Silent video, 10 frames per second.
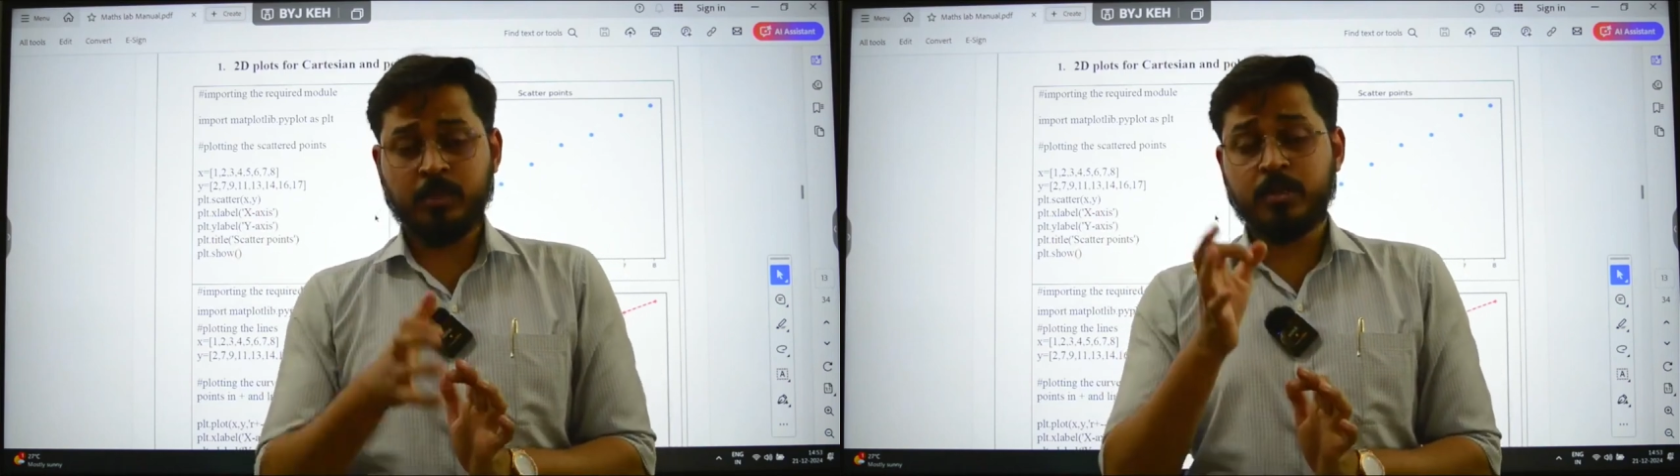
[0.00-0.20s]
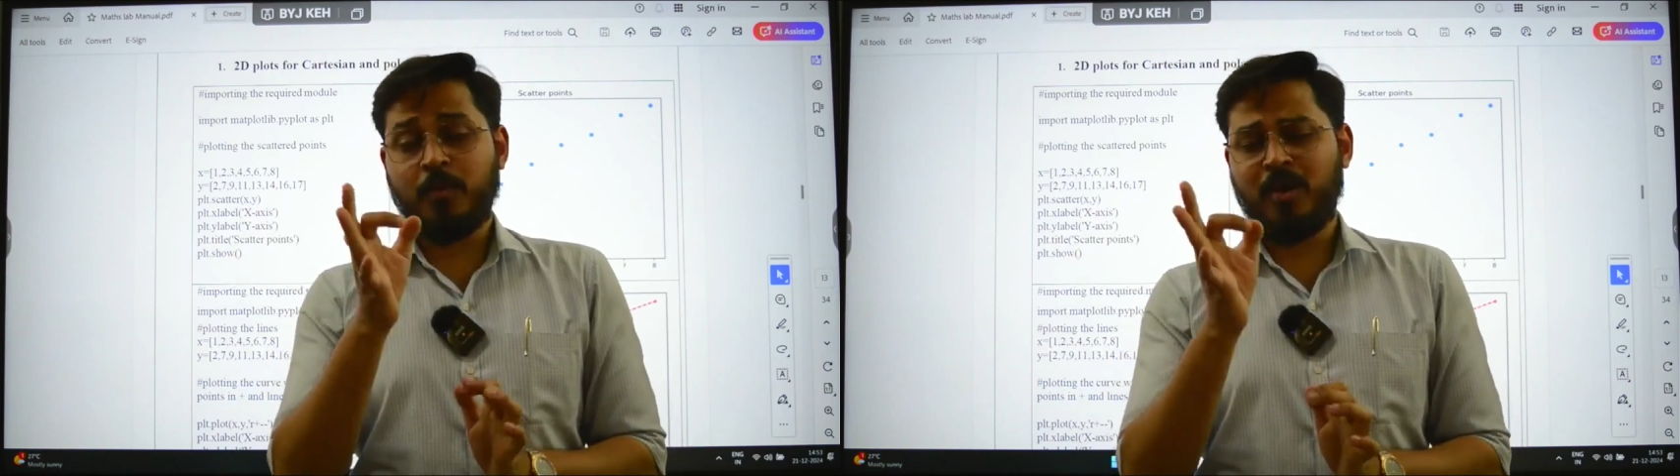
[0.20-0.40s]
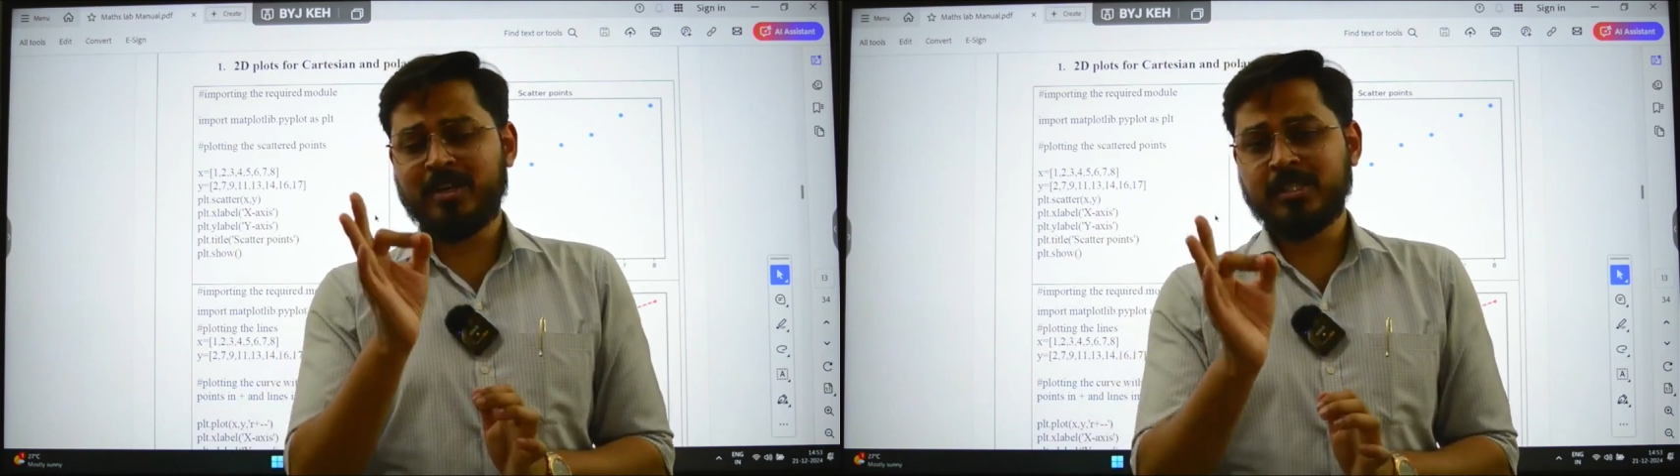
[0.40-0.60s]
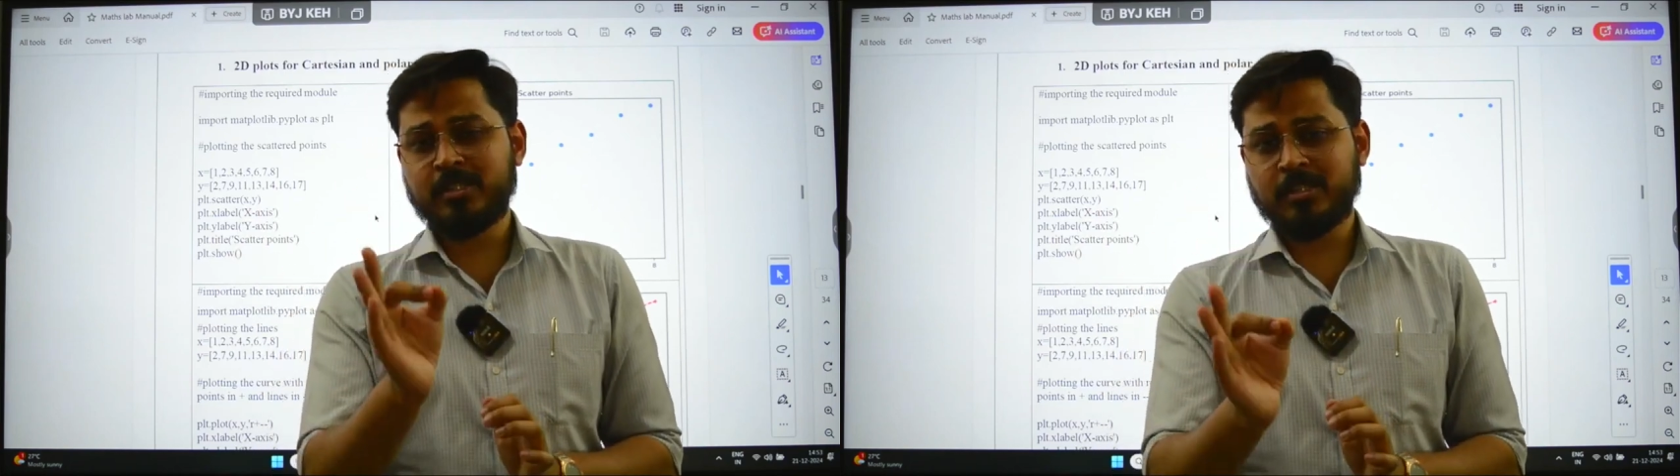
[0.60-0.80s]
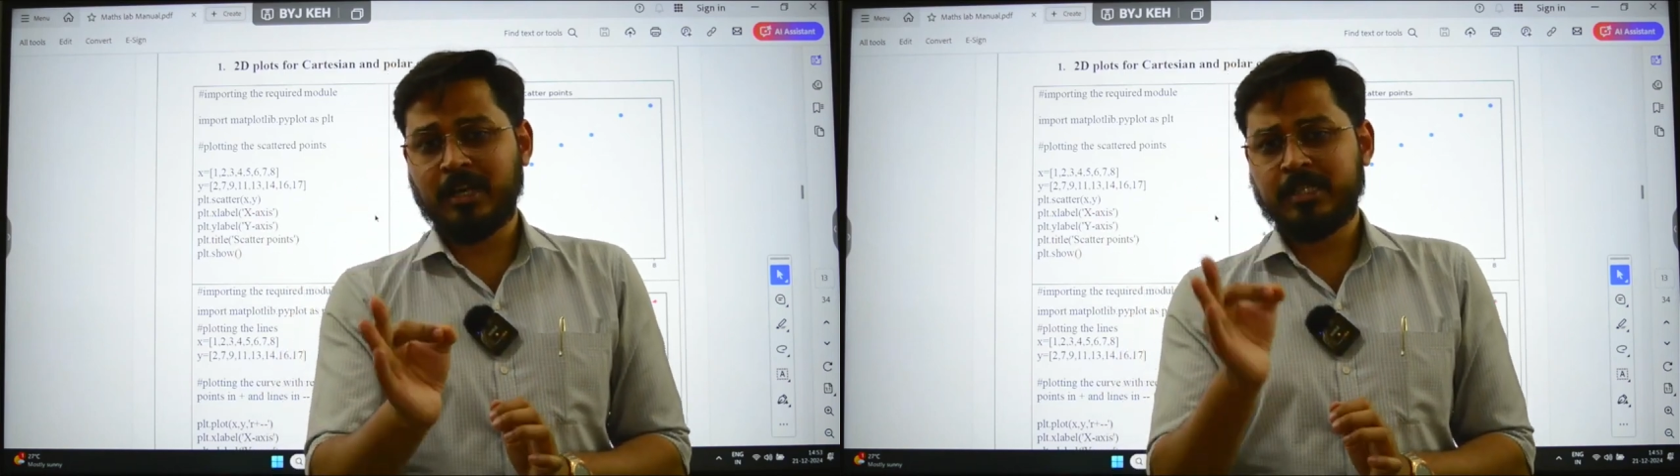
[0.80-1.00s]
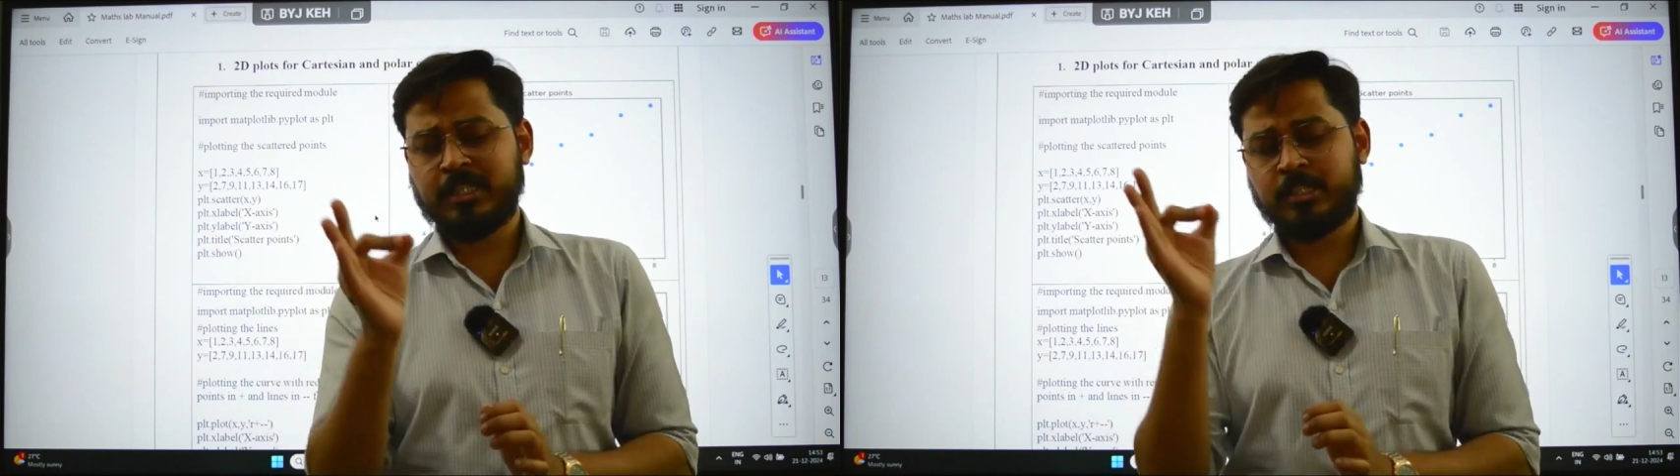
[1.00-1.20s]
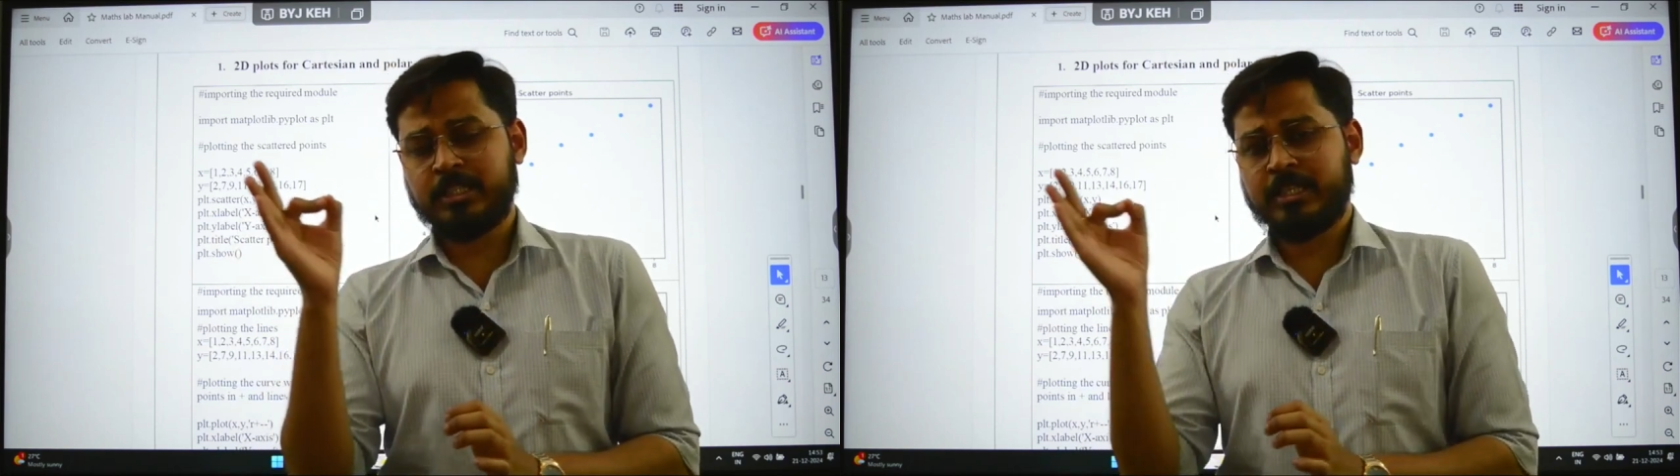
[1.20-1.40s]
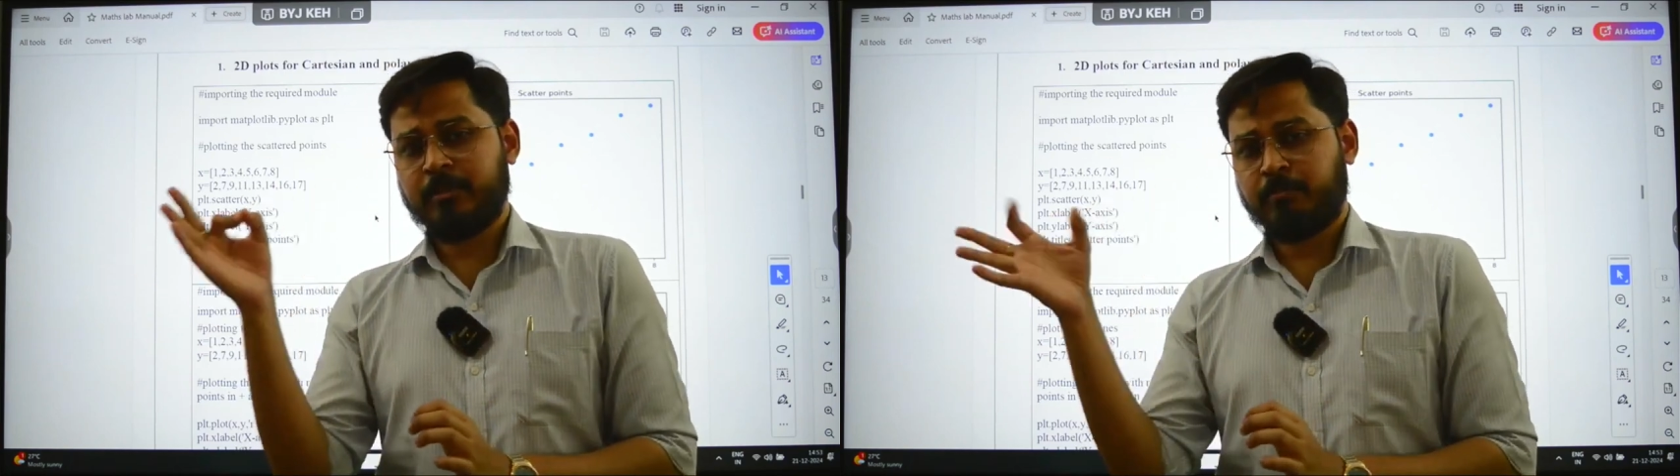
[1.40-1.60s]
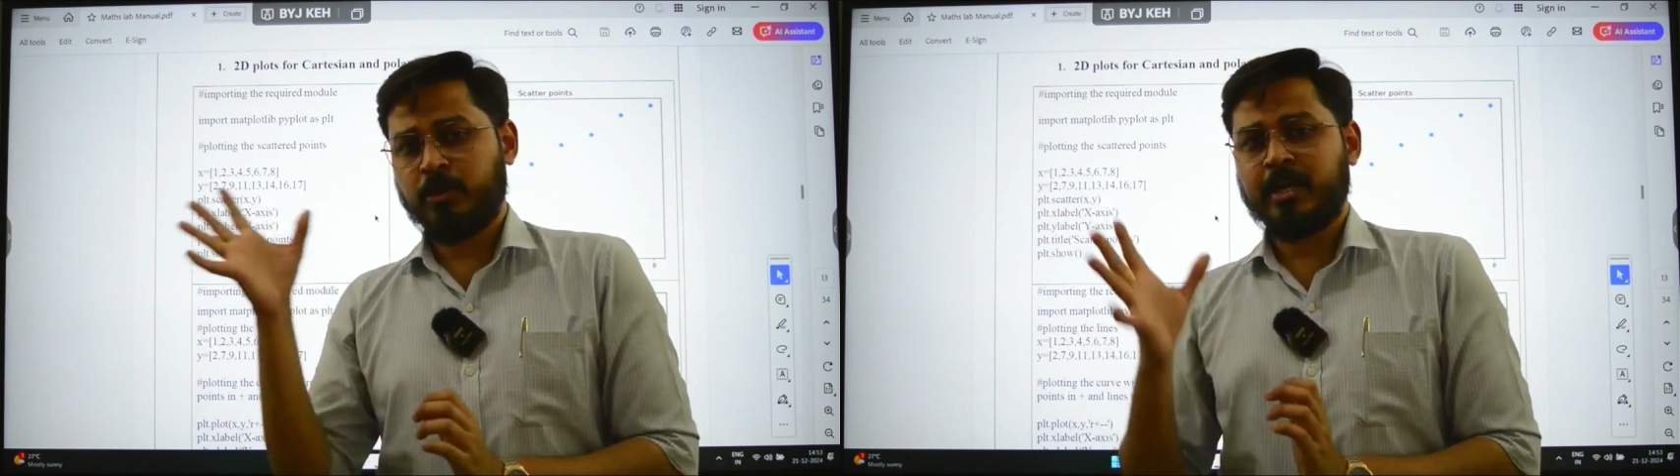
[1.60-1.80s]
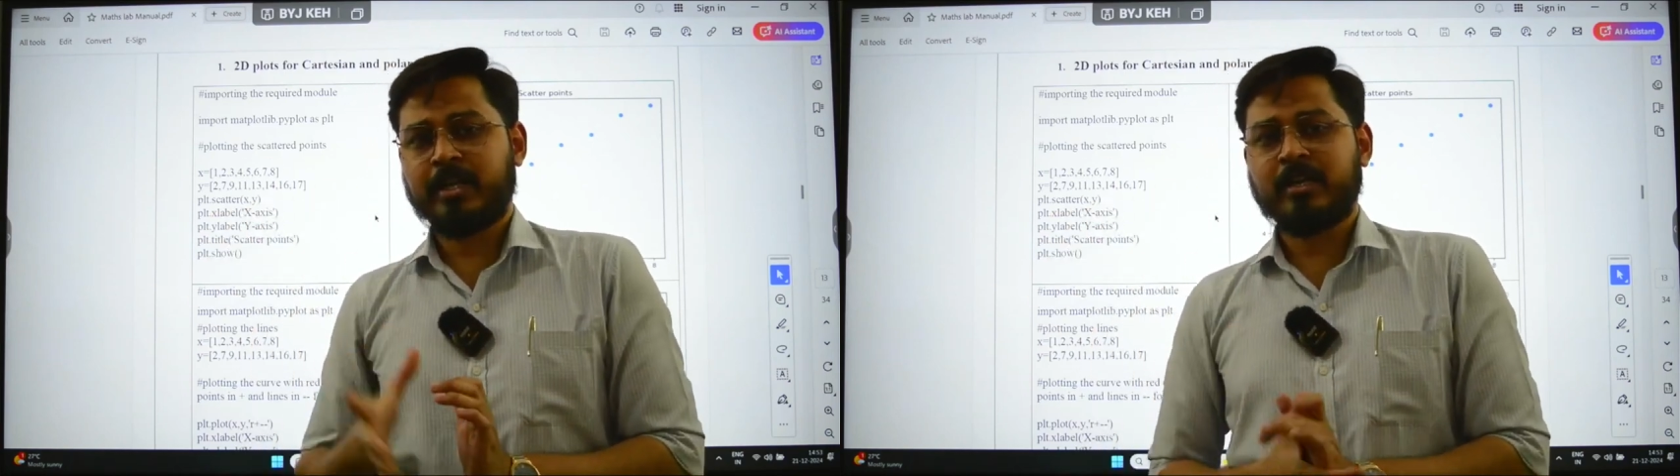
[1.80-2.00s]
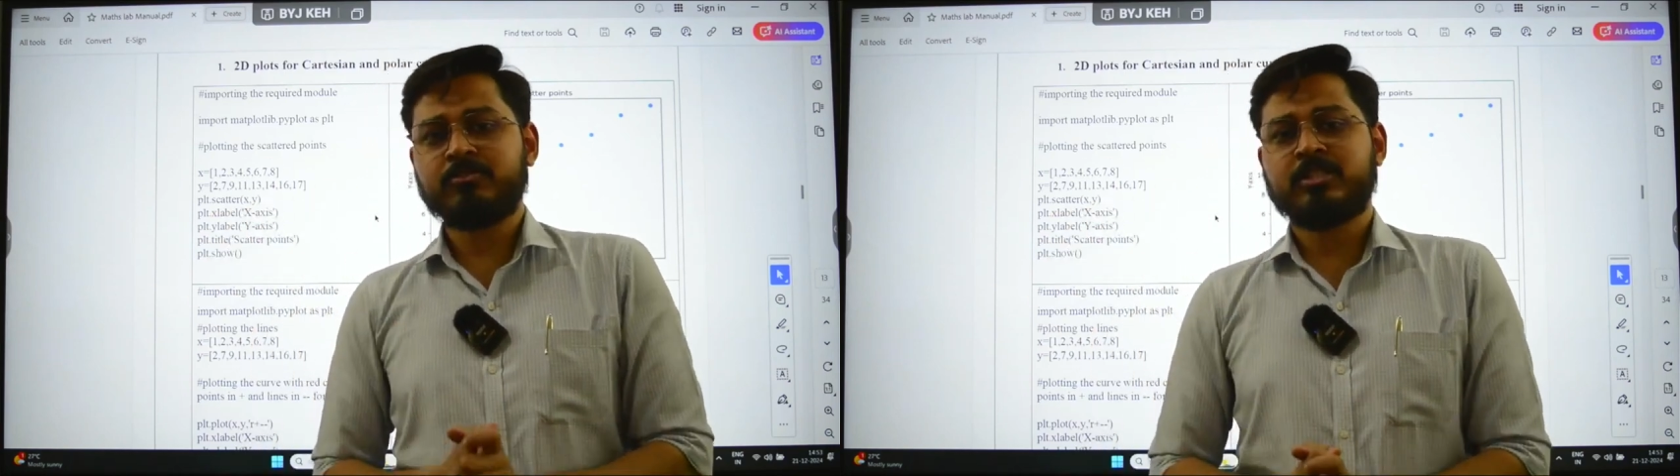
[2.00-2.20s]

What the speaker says: Now what is Cartesian and polar curves?